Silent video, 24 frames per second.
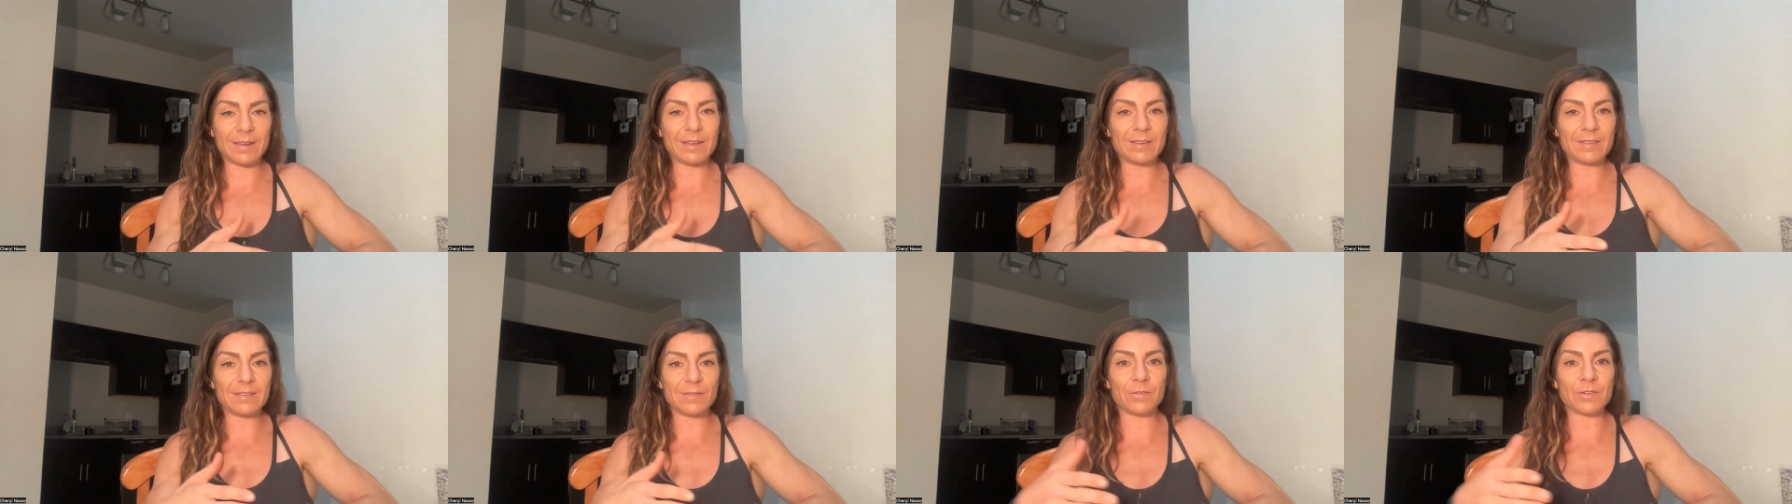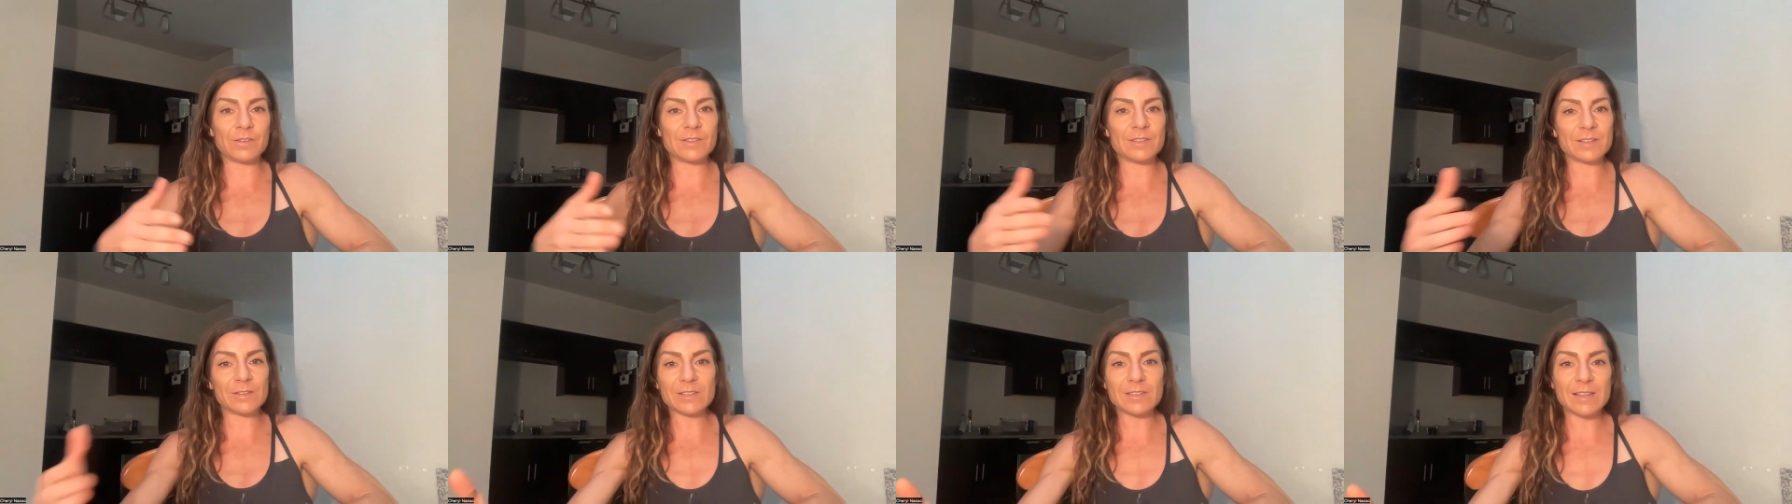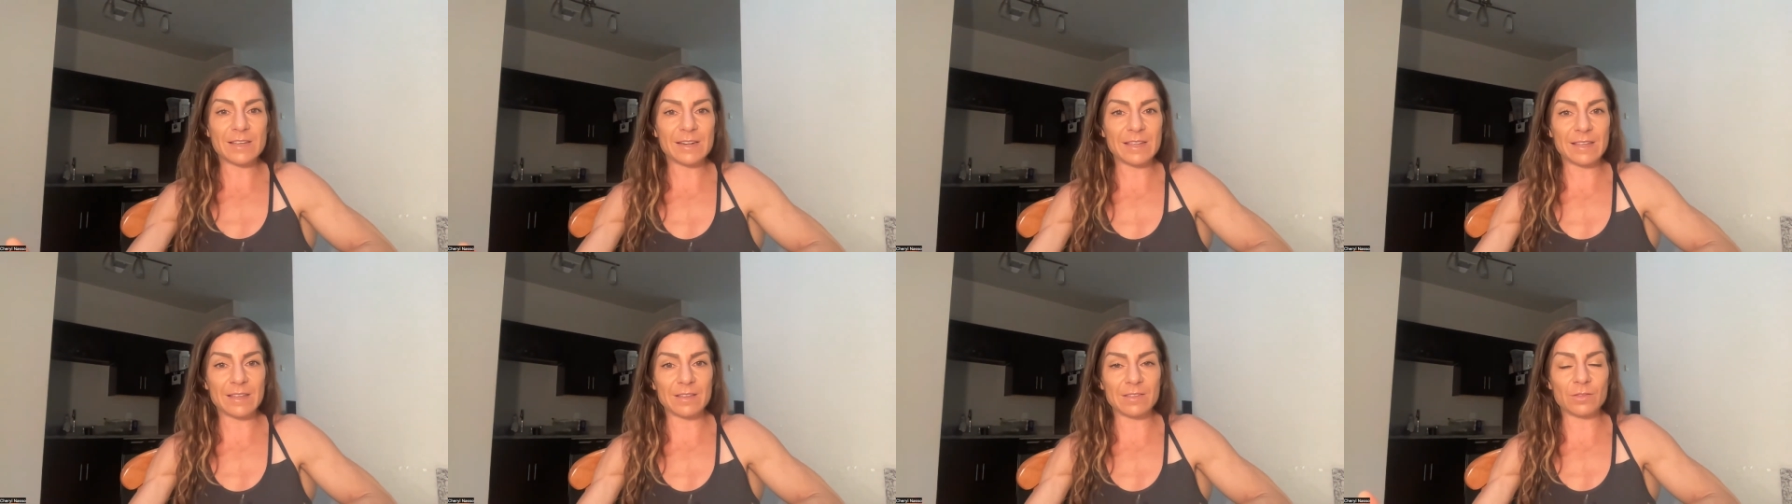is it
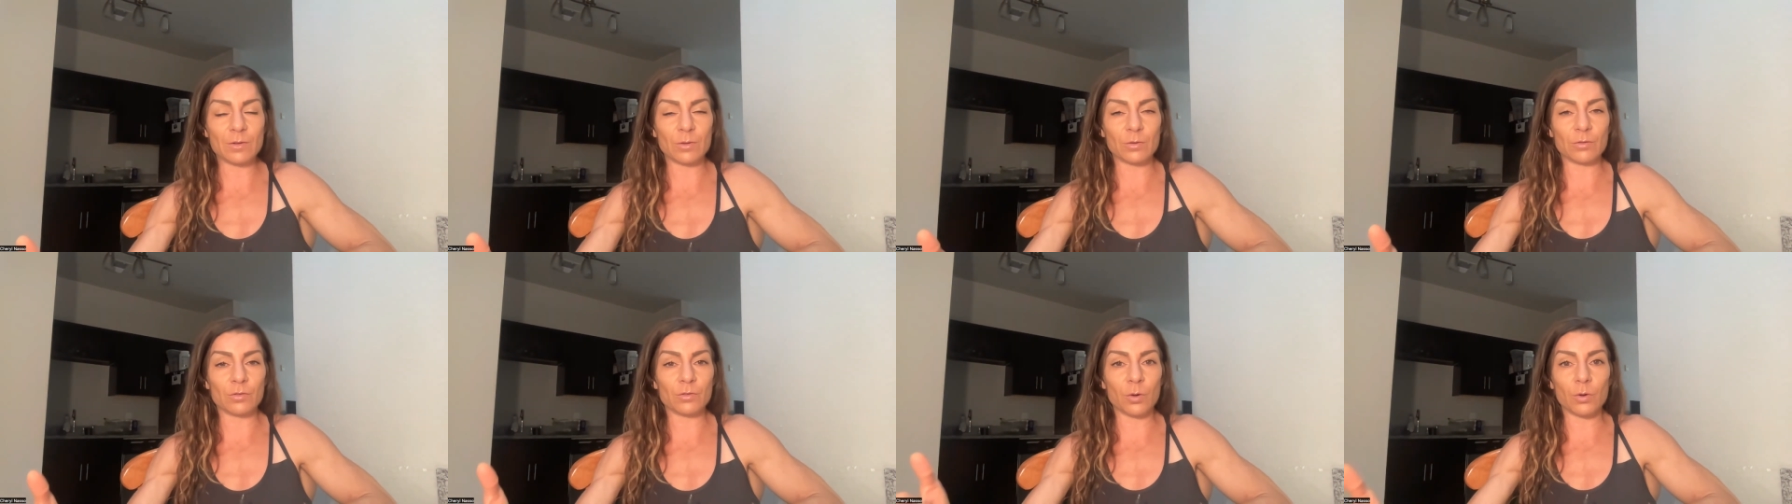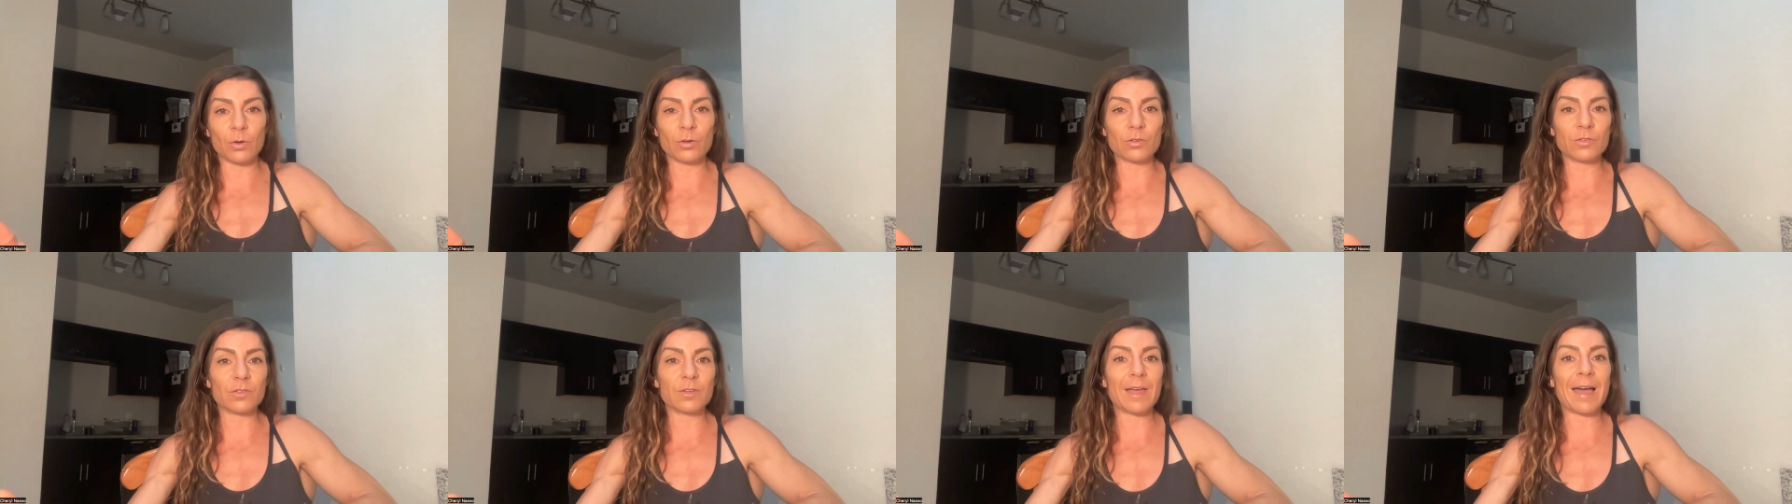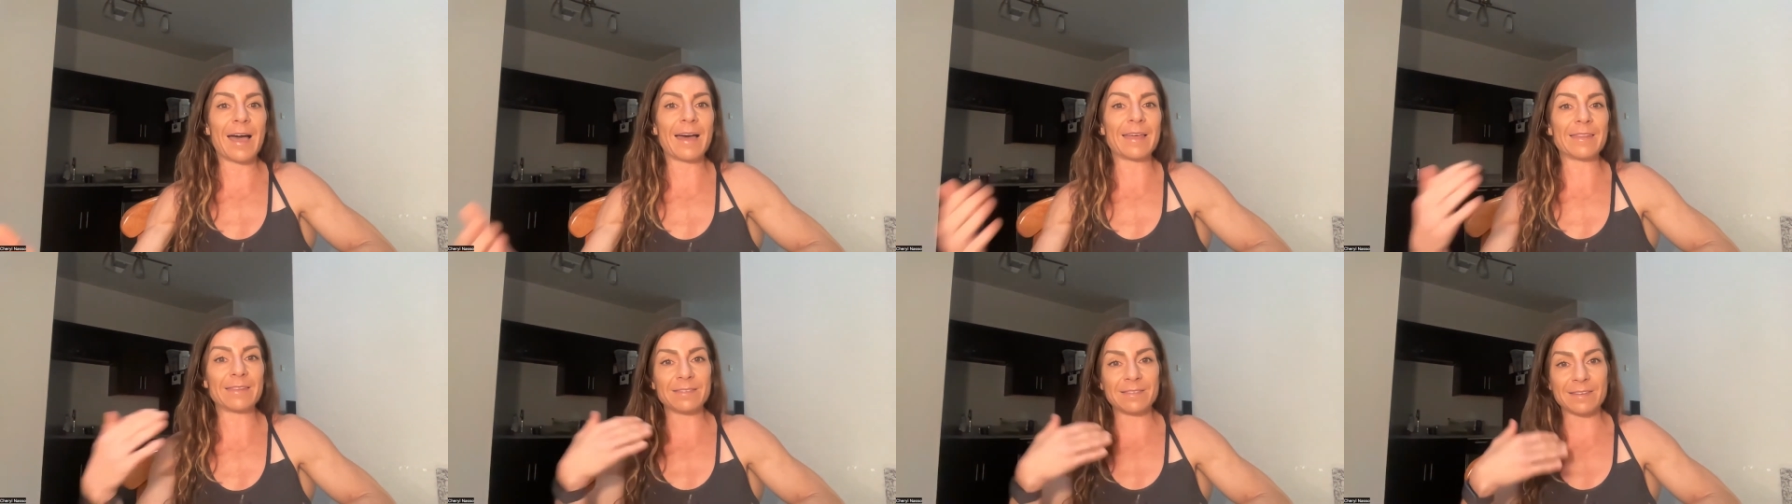facilitating those goals
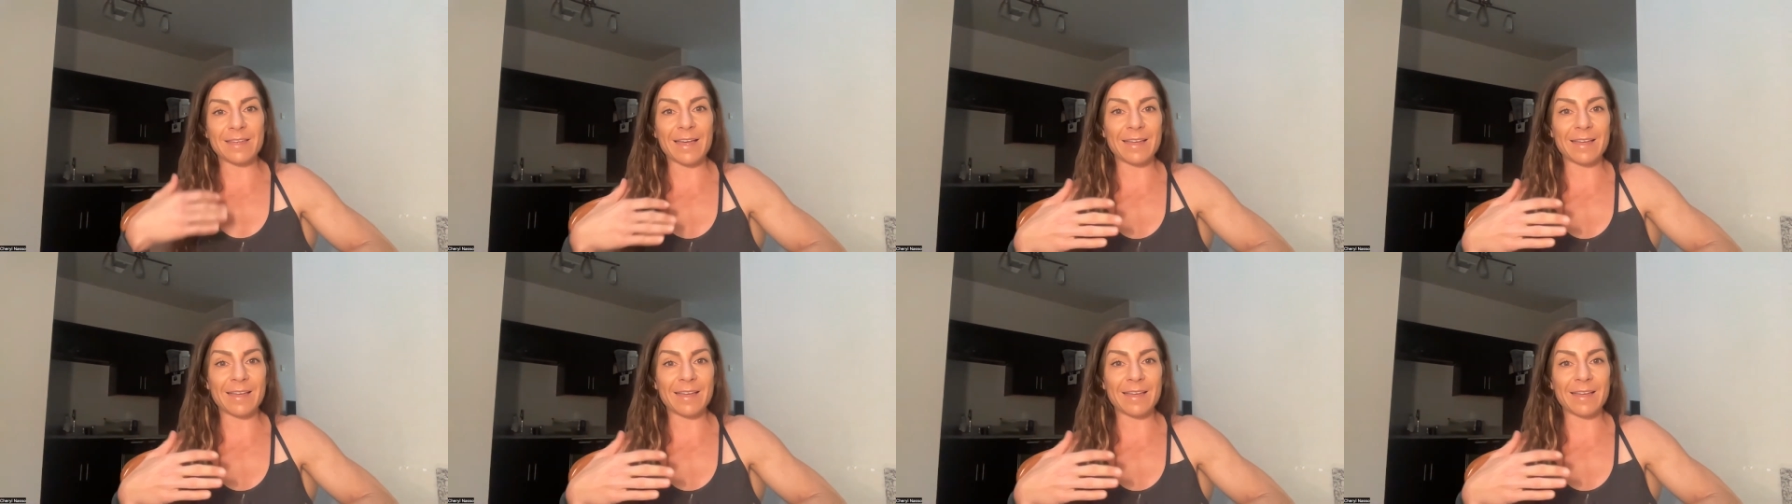as,